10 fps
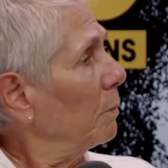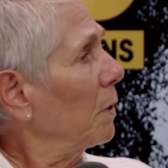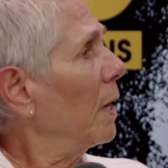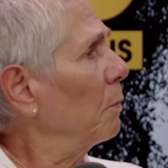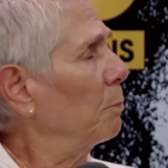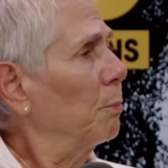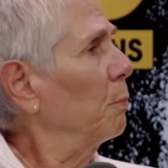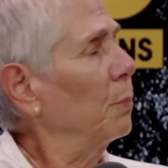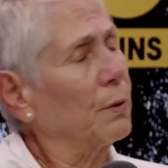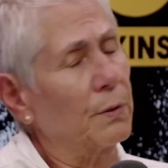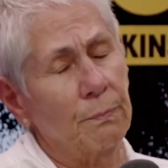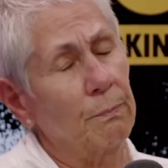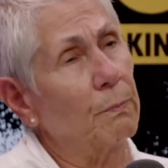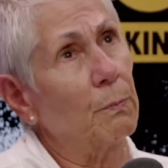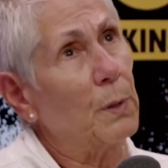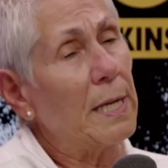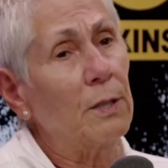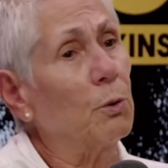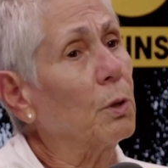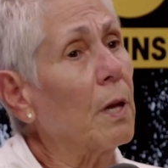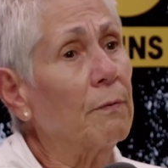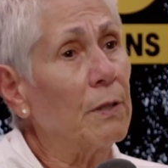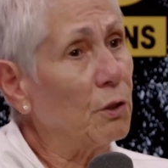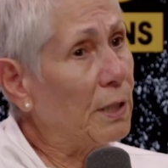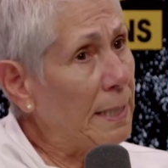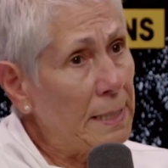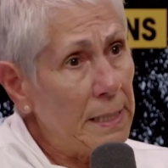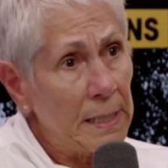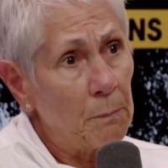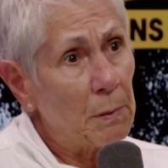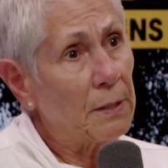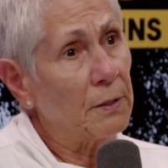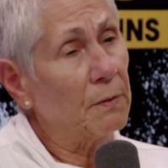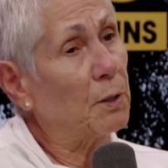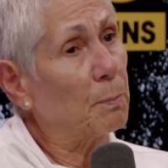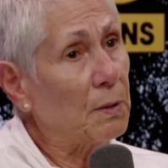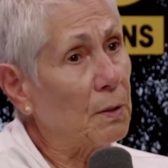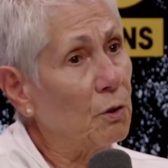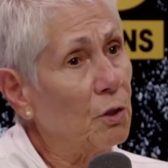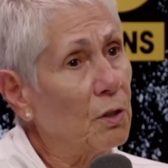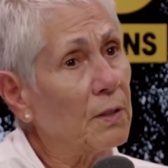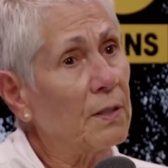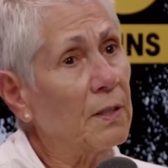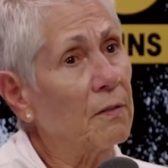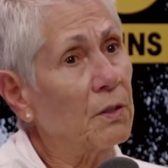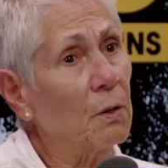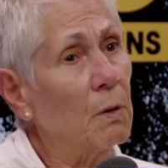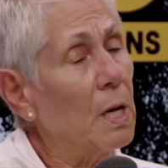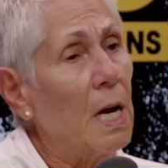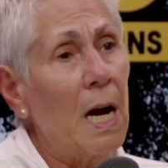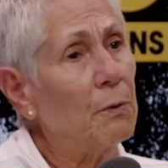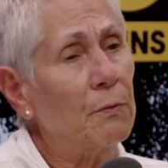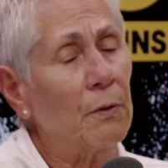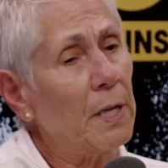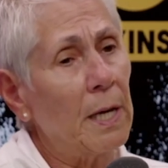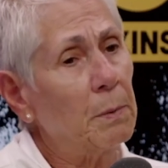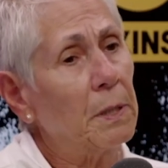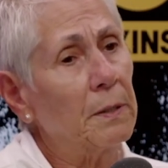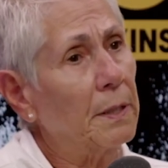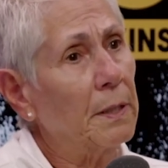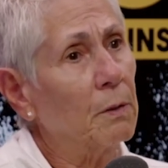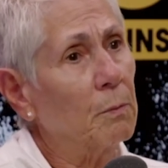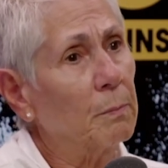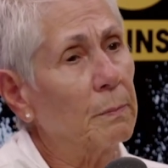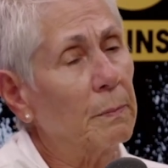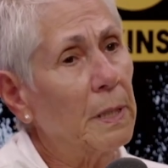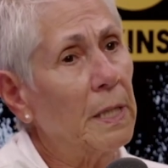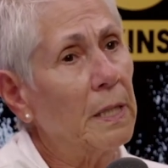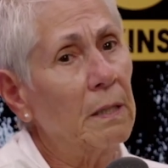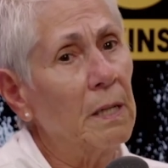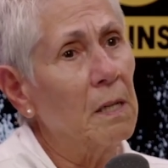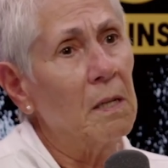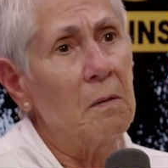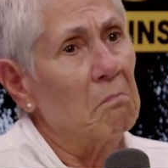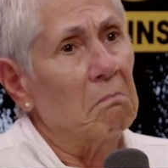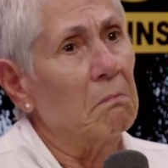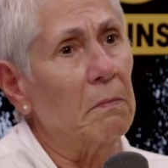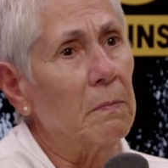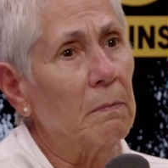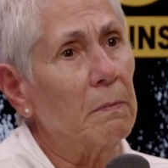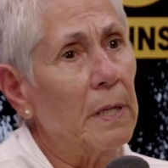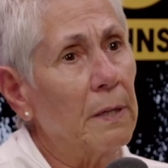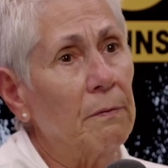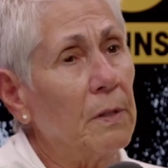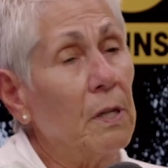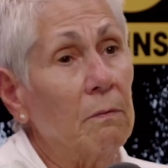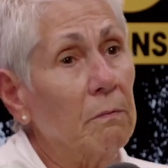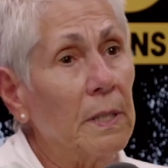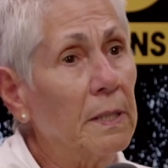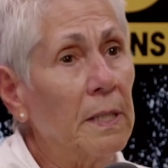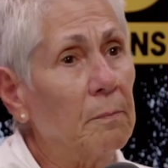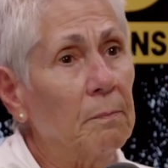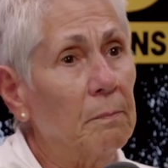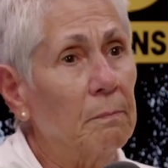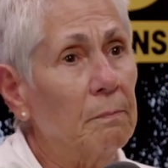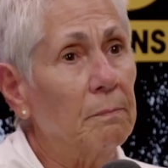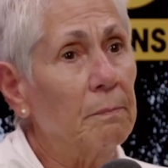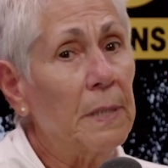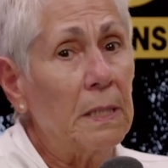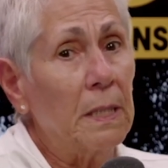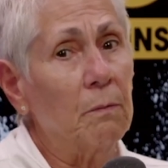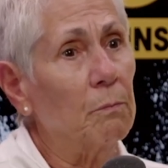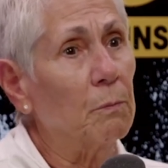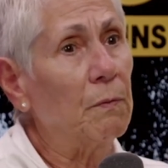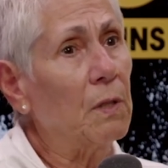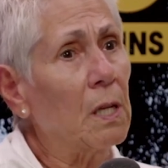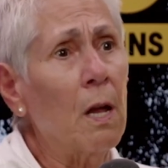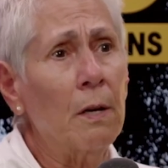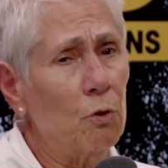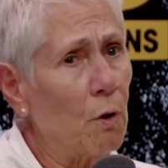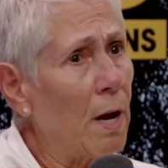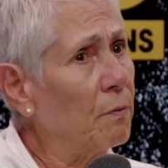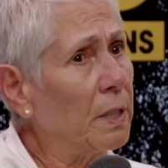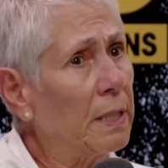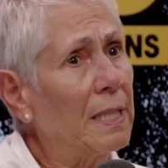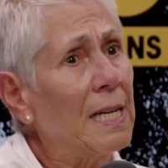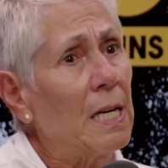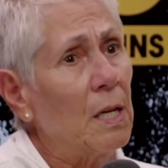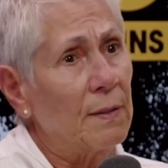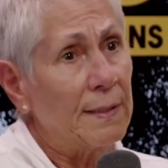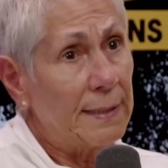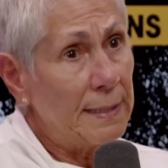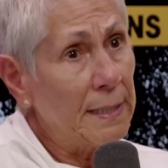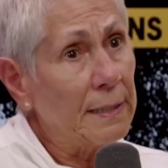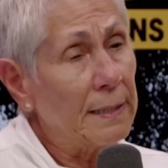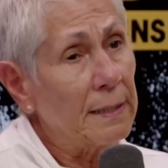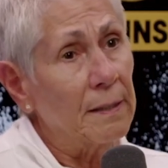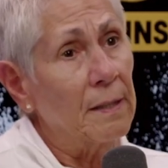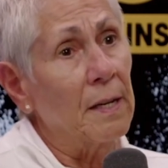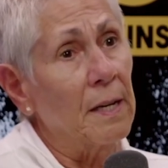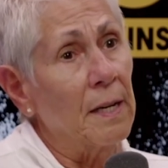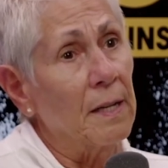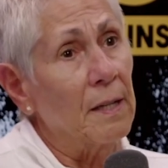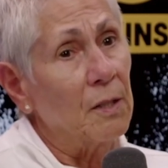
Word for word: Cobb was, we had to do a lot of entertaining because of his position and stuff. So I was very happy to stay home. And, you know, that's it. That's it. We've done a lot of traveling since. Mm-hmm. Yeah.